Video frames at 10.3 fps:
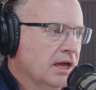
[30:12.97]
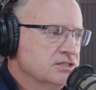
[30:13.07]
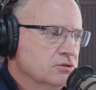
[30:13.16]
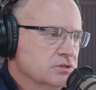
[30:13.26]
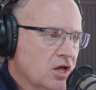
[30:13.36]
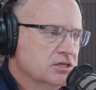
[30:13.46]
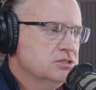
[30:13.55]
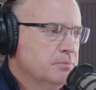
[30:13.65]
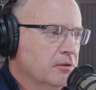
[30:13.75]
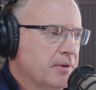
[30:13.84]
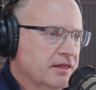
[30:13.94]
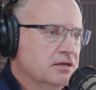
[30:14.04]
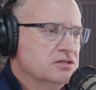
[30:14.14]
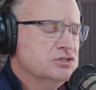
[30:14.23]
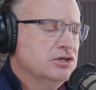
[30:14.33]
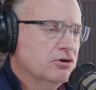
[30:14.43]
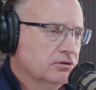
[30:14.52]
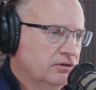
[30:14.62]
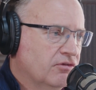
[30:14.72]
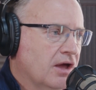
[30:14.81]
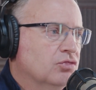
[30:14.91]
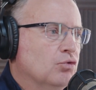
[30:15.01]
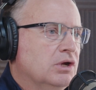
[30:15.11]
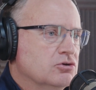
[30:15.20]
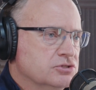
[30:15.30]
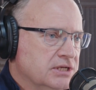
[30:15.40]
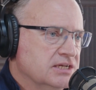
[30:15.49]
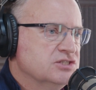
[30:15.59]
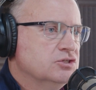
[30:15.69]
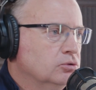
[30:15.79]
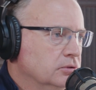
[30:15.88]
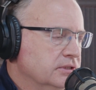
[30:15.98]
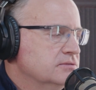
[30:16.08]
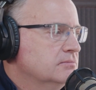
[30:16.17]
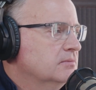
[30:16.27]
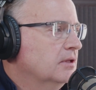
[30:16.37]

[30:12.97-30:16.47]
Okay, so as long as it's built by the end of this year, you've got 3 years to get it sold.